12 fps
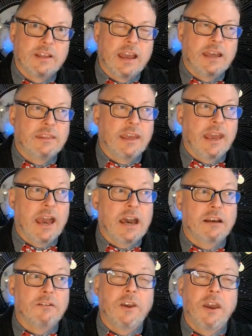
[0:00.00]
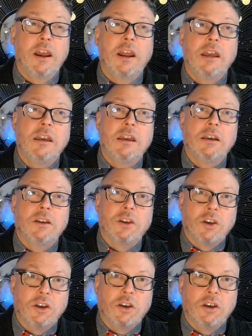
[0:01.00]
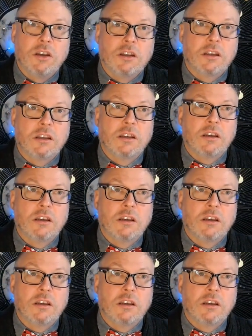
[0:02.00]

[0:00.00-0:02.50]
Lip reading: And they had a very good